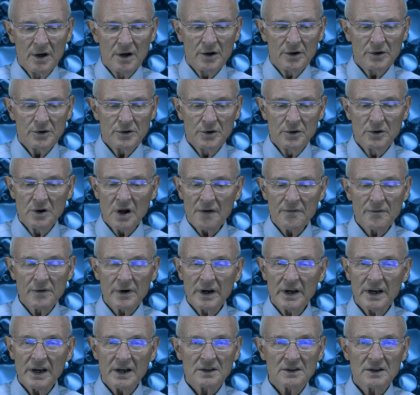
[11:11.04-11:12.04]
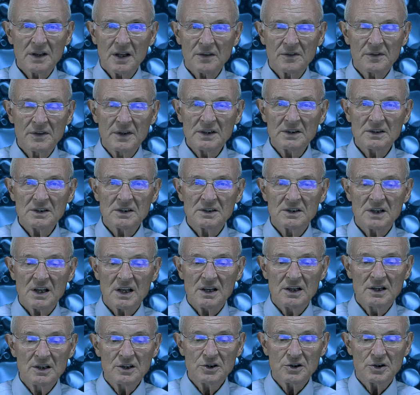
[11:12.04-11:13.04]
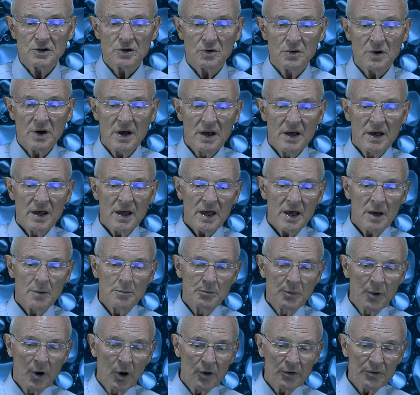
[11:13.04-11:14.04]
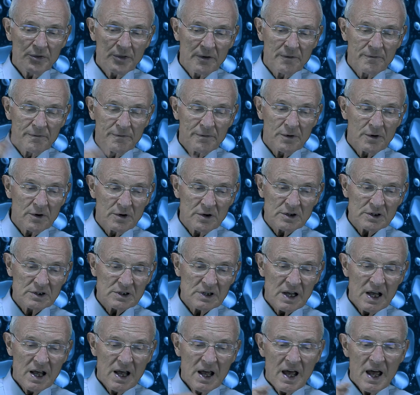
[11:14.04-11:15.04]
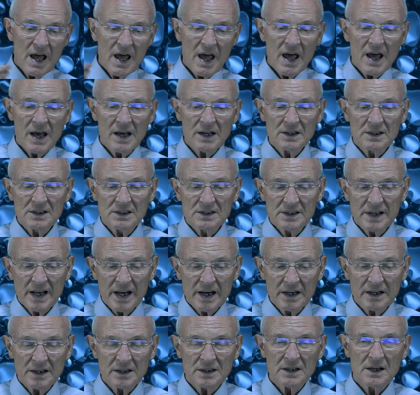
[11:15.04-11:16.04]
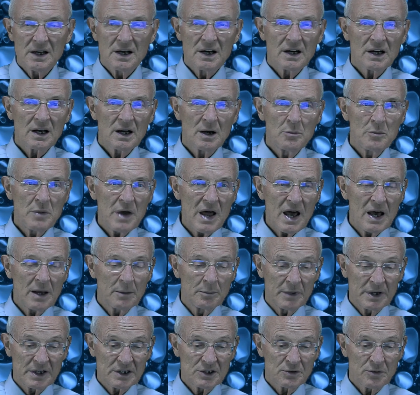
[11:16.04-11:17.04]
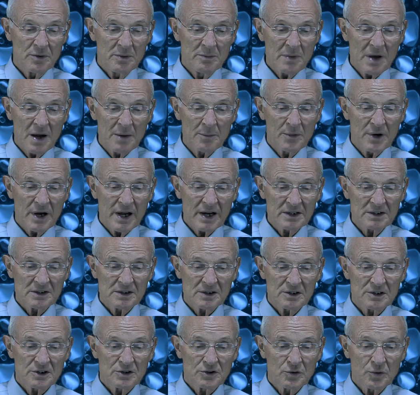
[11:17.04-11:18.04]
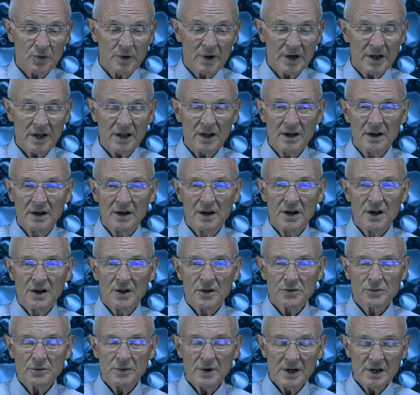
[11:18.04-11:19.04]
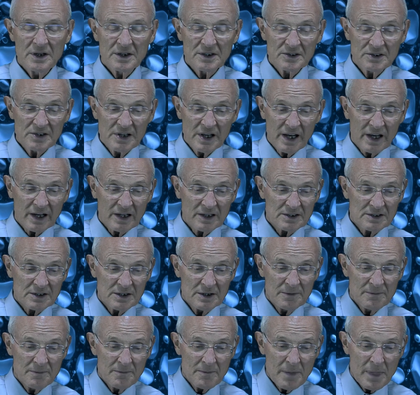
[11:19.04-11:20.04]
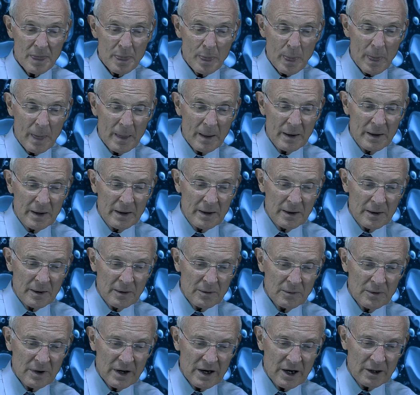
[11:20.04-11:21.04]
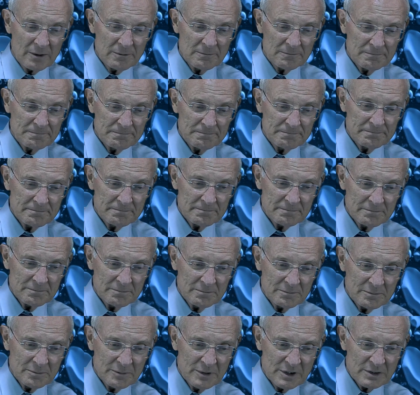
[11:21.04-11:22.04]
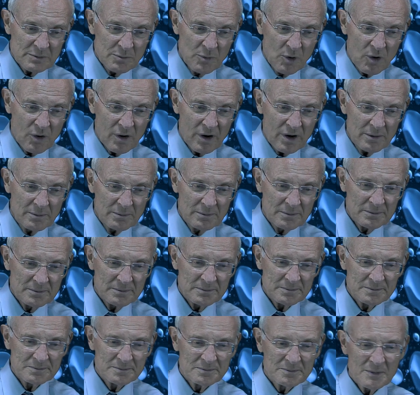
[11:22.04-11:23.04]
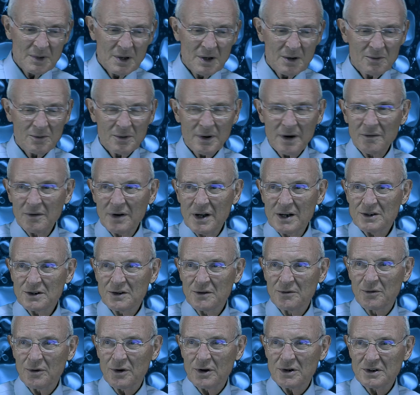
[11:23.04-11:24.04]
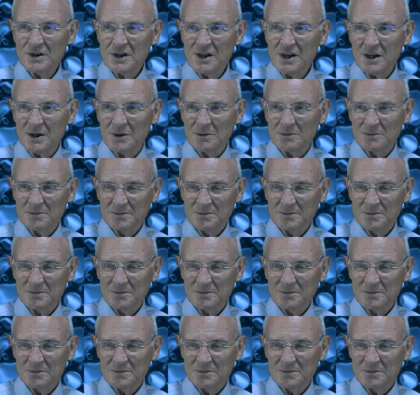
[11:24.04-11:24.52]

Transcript: Do not forget that this is the issue in both the first and second commandments. Remember Exodus 20:3-6. Well, there's more. Revelation 14.